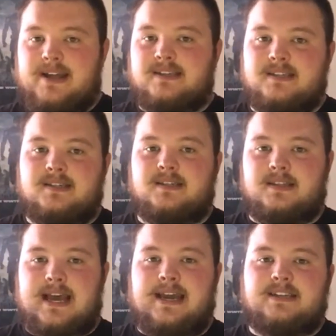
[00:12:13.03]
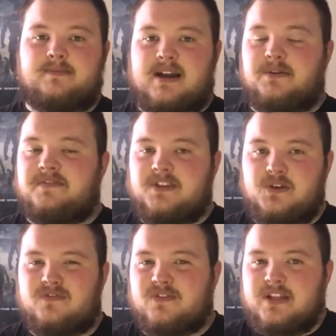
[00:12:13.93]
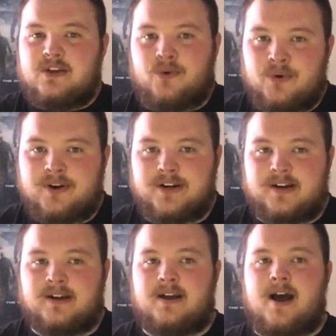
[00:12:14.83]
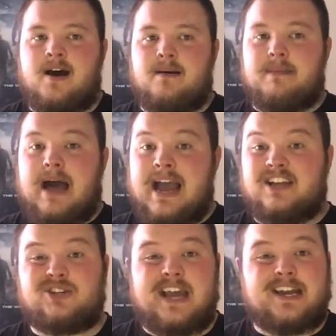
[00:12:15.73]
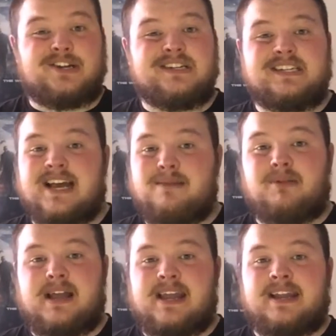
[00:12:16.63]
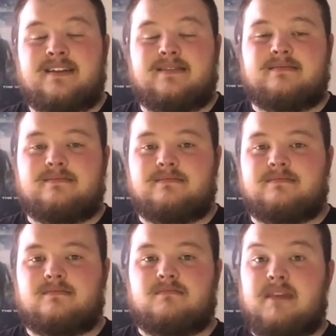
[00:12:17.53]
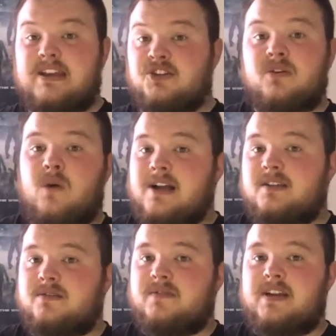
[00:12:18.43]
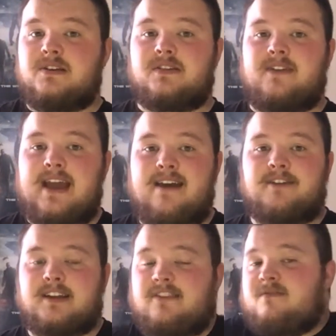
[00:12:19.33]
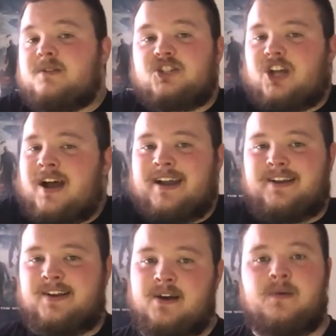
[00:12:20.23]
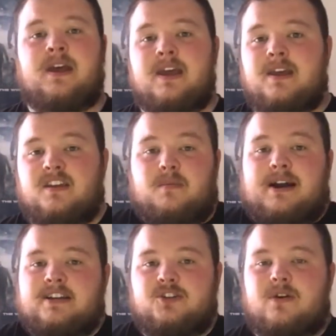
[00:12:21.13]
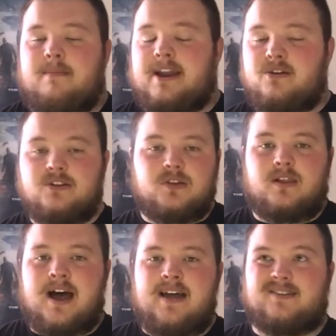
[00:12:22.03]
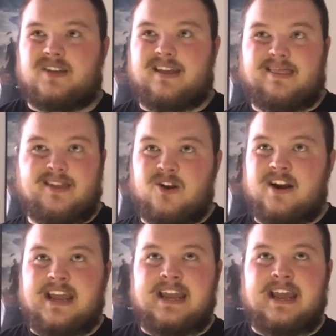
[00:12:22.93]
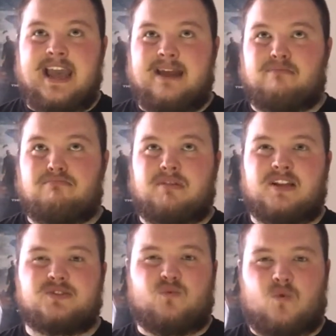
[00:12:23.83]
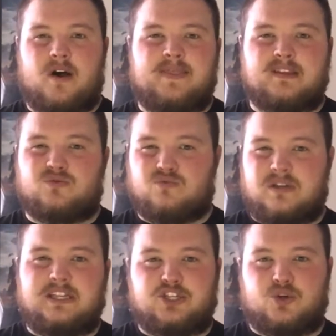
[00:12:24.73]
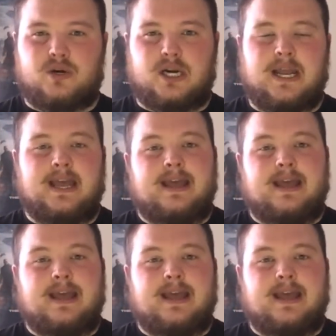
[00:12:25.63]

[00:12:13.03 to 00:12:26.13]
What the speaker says: But that is my review for the Order. I actually had a good time playing it. Make sure to watch those videos if you haven't. Give them a shot, you know. You might enjoy them. I know there's a lot. There's like 30 and plus one that's really short.